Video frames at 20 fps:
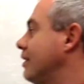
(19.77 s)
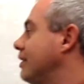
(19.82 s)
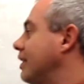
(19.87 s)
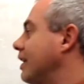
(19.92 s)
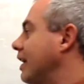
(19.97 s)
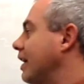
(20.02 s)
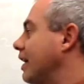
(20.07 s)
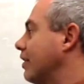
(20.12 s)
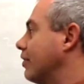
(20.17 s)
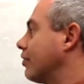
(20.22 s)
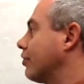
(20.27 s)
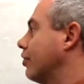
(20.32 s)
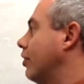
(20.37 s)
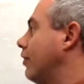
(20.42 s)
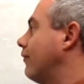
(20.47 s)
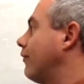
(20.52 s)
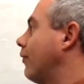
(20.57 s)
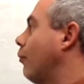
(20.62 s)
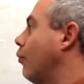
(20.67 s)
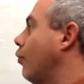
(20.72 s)
the
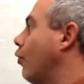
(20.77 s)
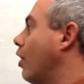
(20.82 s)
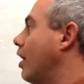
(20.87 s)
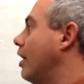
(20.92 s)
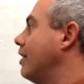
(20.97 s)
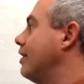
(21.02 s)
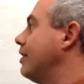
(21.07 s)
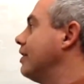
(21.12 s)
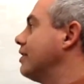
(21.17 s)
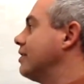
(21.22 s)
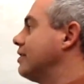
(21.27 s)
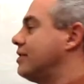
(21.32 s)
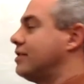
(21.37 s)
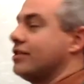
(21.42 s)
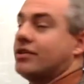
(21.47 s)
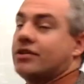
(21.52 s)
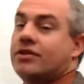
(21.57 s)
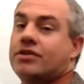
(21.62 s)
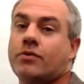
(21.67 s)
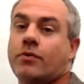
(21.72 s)
integral from 1 to
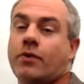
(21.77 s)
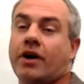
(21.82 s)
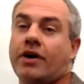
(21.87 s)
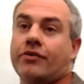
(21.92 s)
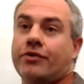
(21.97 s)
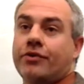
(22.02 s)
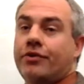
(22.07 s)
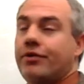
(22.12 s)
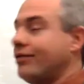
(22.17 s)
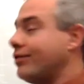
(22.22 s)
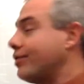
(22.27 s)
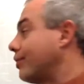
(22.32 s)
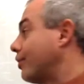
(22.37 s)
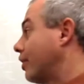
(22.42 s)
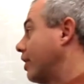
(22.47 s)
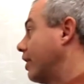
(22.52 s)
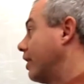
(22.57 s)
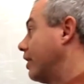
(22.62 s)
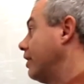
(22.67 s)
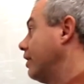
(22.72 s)
the square root of
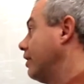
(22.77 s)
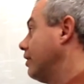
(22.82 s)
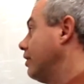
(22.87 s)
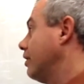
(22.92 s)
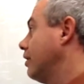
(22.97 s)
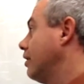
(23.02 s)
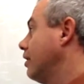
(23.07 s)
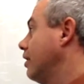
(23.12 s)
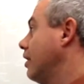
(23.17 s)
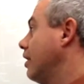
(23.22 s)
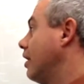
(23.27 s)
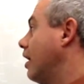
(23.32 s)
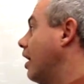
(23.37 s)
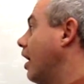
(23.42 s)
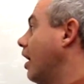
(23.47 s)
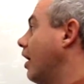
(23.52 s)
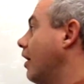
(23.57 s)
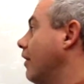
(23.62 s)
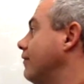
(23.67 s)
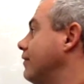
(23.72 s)
3
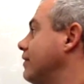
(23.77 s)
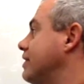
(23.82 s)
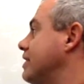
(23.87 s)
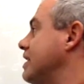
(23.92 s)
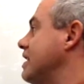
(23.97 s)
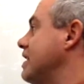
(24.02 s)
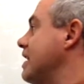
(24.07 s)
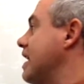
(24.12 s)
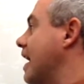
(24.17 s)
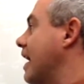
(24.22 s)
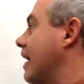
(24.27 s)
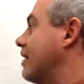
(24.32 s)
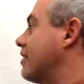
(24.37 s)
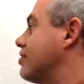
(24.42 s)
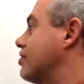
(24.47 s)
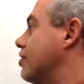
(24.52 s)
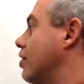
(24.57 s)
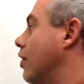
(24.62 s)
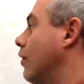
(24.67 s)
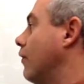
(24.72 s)
of
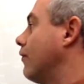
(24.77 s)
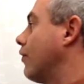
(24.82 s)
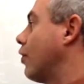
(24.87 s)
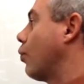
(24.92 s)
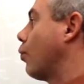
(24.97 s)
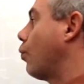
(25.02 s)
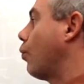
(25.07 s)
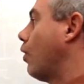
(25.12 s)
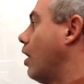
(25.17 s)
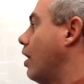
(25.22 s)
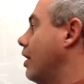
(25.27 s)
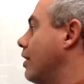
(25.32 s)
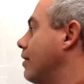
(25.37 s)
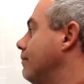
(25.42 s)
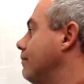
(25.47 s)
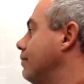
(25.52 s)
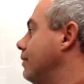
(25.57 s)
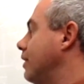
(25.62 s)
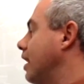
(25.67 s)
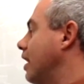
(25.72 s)
dx over
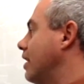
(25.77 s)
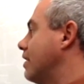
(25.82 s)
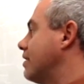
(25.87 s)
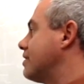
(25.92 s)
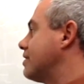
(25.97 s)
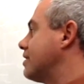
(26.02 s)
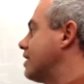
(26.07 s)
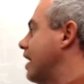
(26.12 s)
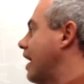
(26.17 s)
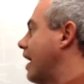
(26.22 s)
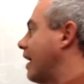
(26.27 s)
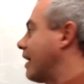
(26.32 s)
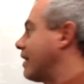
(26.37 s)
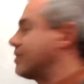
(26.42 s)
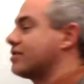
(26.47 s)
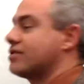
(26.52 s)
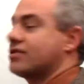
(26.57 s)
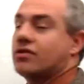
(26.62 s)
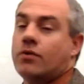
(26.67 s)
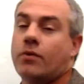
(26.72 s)
1 plus
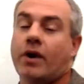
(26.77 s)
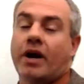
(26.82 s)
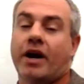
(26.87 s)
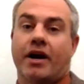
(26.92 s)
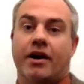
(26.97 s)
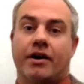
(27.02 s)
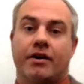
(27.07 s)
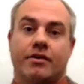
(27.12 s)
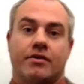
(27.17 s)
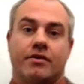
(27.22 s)
x squared.